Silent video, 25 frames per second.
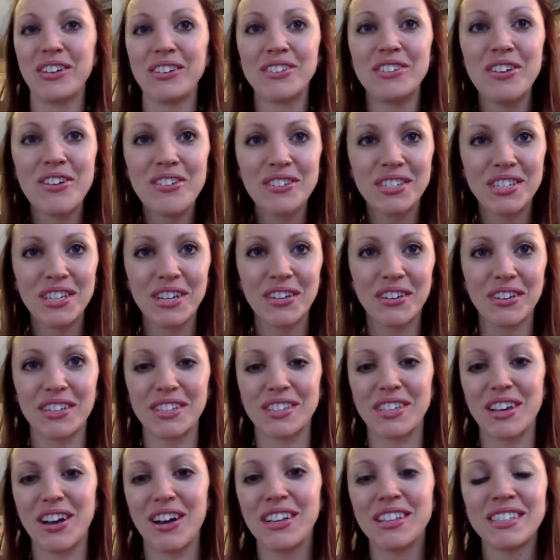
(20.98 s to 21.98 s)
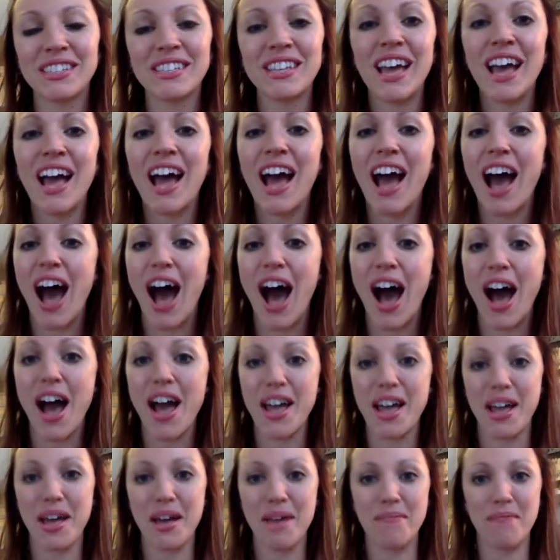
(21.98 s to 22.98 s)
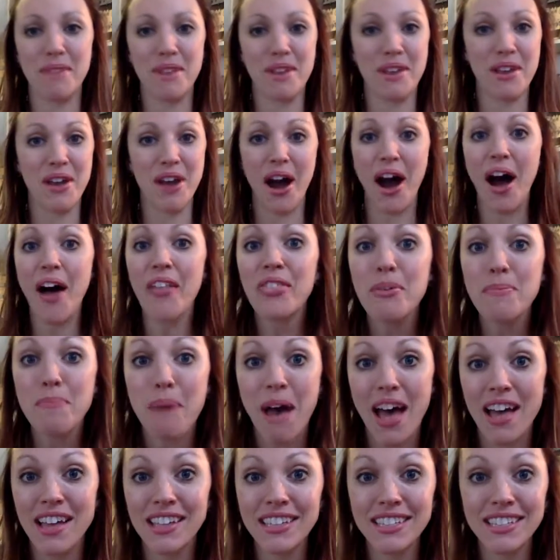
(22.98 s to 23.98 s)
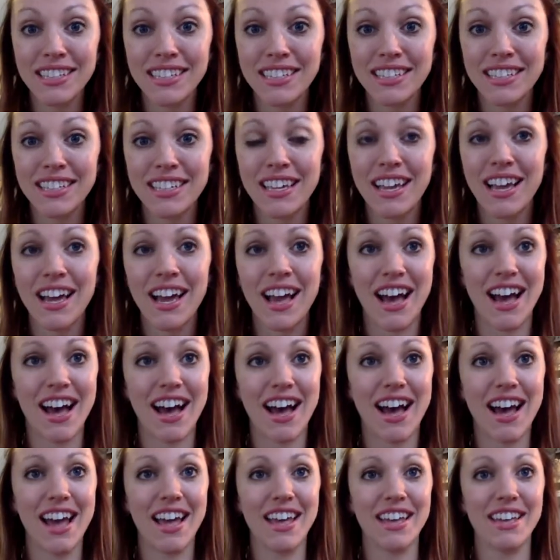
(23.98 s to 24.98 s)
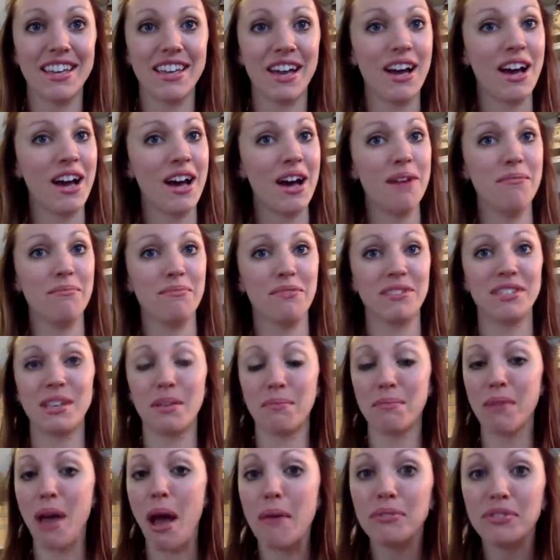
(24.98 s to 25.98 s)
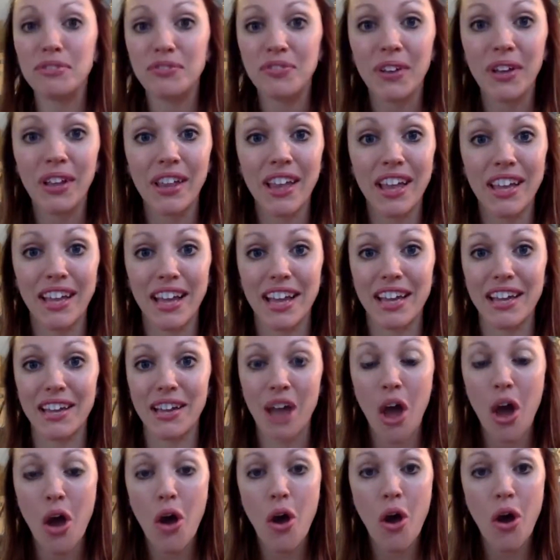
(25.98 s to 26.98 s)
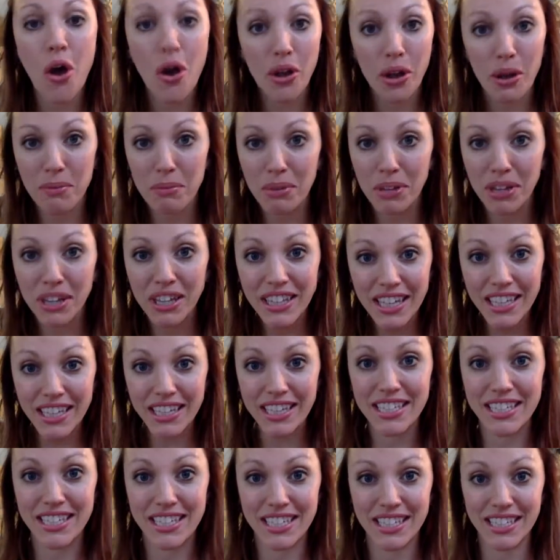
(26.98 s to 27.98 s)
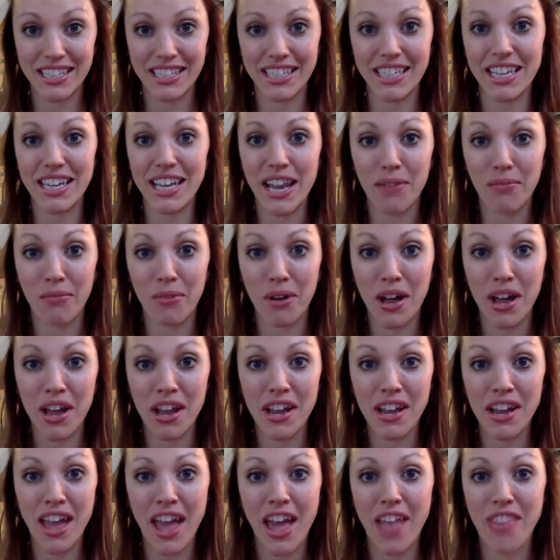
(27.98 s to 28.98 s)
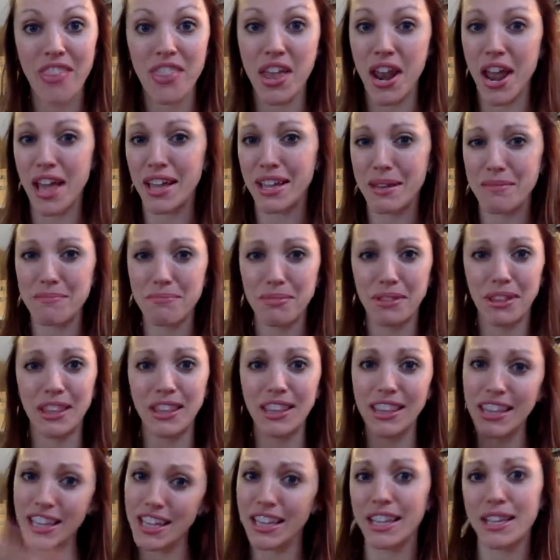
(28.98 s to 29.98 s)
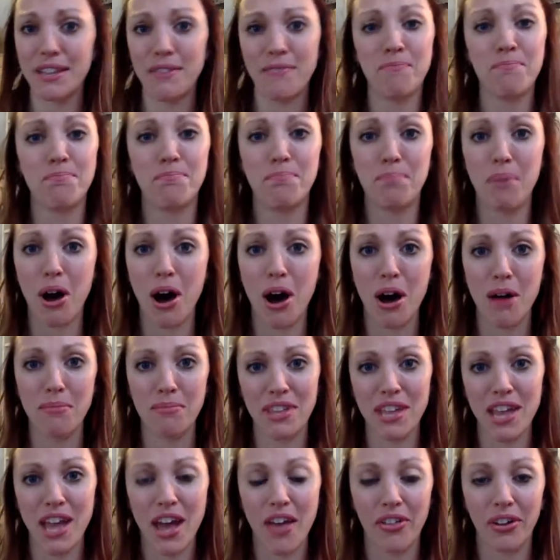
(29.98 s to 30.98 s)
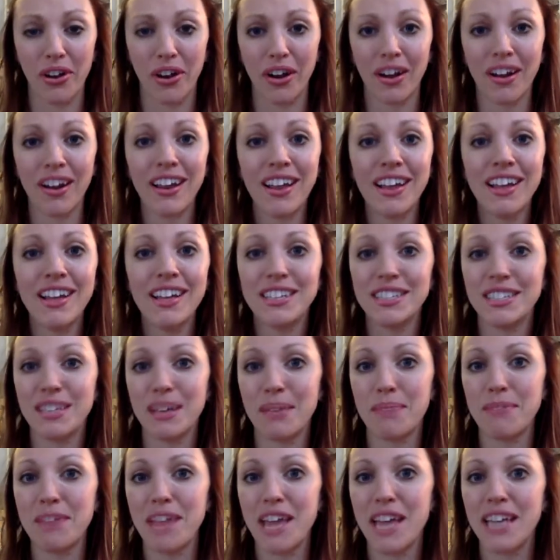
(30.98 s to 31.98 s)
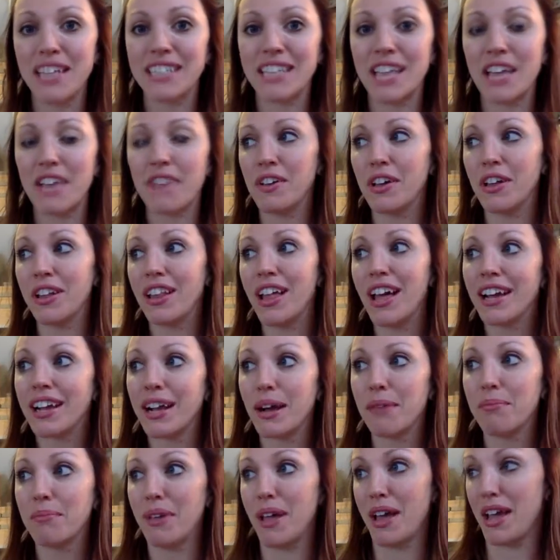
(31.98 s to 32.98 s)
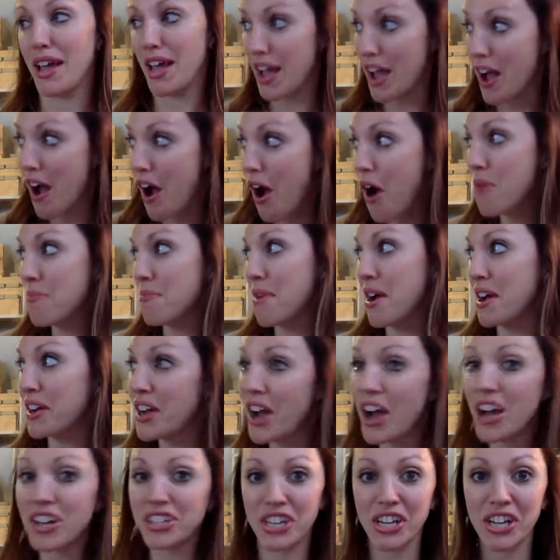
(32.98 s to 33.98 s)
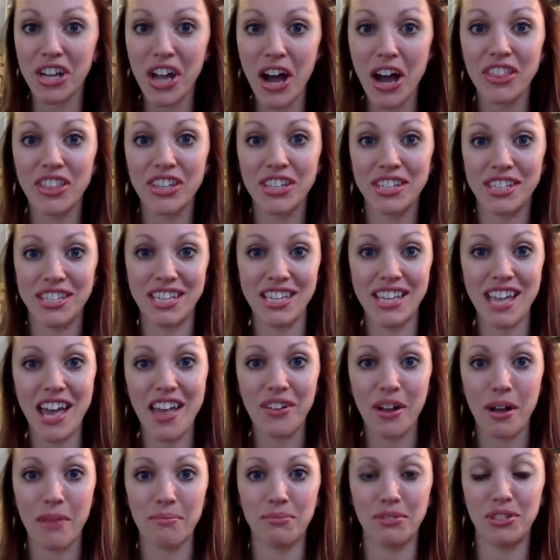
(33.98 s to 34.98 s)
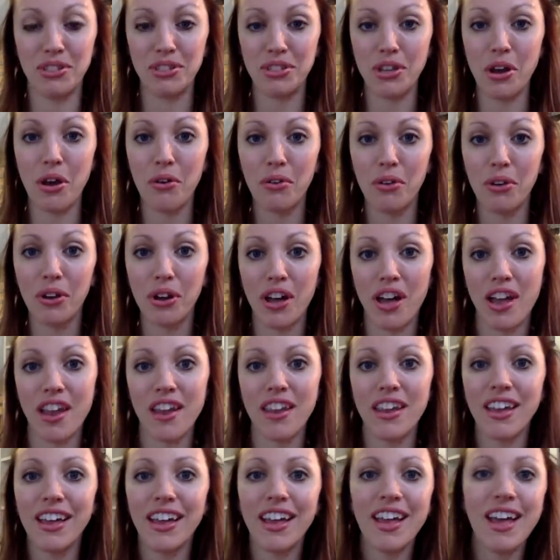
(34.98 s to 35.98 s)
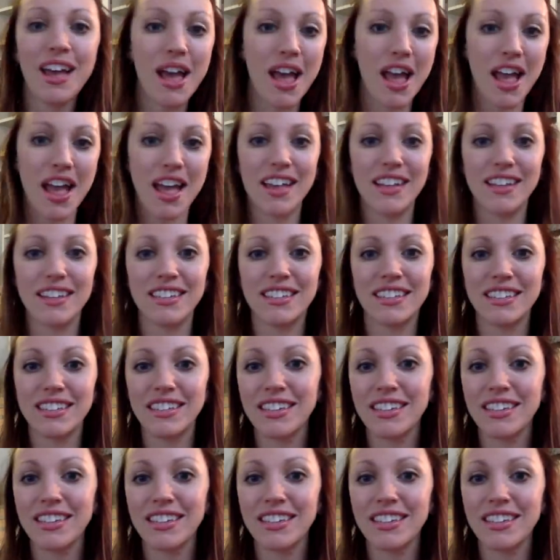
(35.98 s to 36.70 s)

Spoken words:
no secret sauce. I am not the best. I sometimes feel like I completely succeeded one and then I completely bomb the other. Some days I feel like I'm like, oh my gosh, I got this together. I'm so good. And,